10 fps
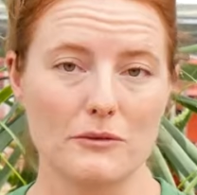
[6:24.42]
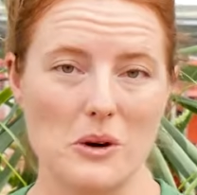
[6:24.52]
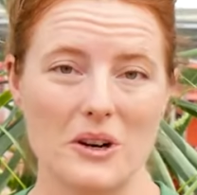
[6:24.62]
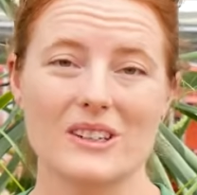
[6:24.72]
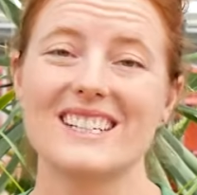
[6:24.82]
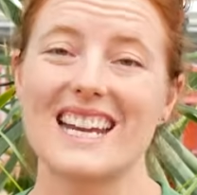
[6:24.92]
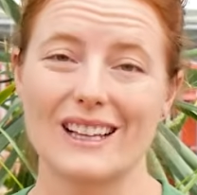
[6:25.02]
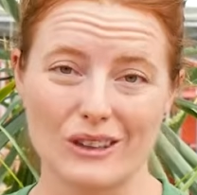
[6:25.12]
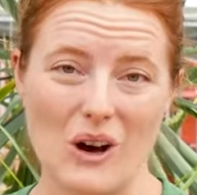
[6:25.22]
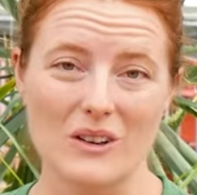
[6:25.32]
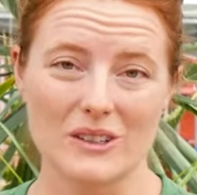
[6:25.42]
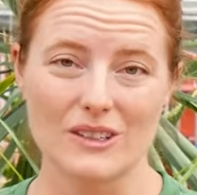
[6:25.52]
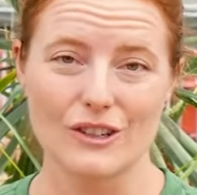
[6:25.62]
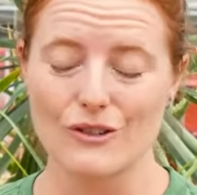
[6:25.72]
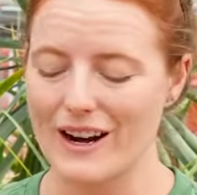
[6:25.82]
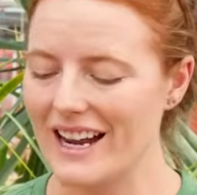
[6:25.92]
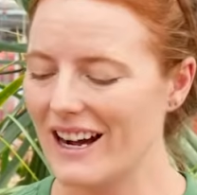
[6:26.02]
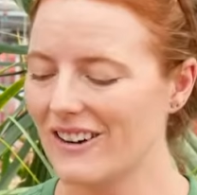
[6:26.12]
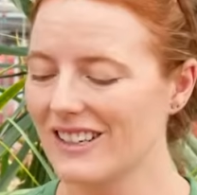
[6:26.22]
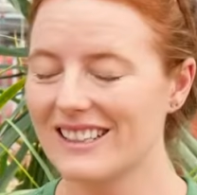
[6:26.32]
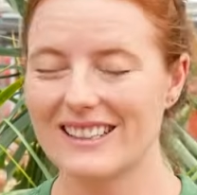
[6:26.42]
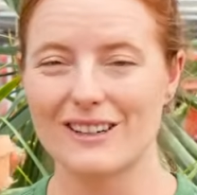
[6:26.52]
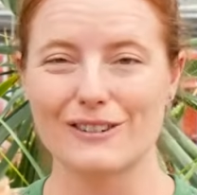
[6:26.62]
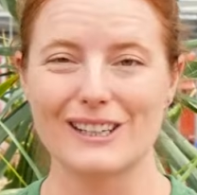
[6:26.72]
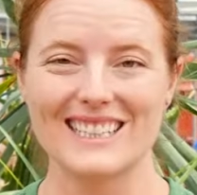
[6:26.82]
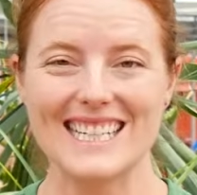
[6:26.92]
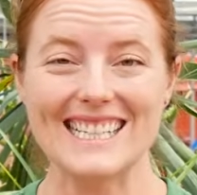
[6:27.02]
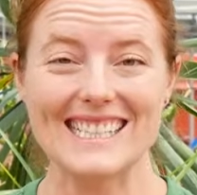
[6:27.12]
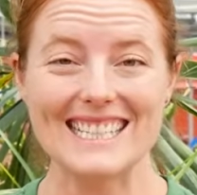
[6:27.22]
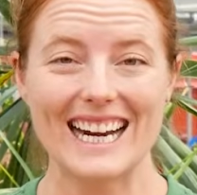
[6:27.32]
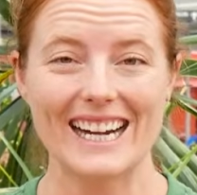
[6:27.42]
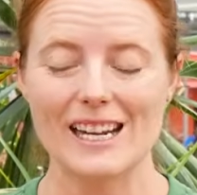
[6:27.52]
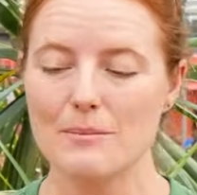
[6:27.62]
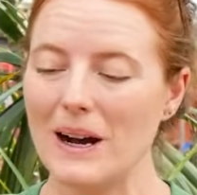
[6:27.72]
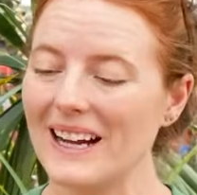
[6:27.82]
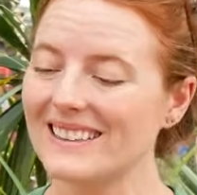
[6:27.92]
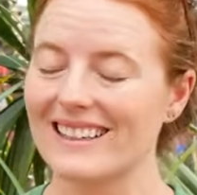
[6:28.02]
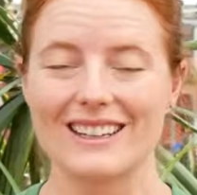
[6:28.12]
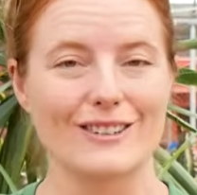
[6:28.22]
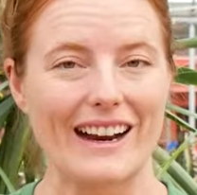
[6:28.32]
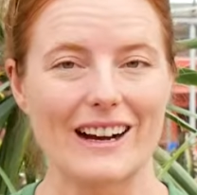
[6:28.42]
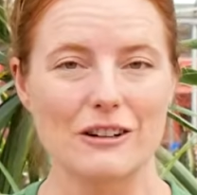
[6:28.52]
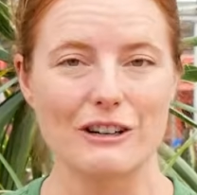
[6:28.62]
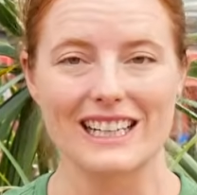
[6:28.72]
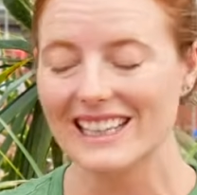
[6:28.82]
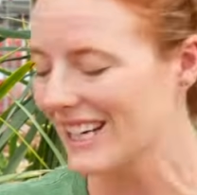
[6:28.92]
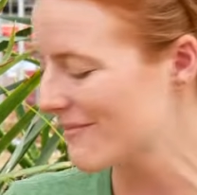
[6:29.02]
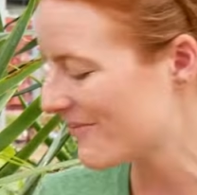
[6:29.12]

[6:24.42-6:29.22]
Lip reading: of water and take longer to dry out than a real teensy tiny pot that can dry out quickly.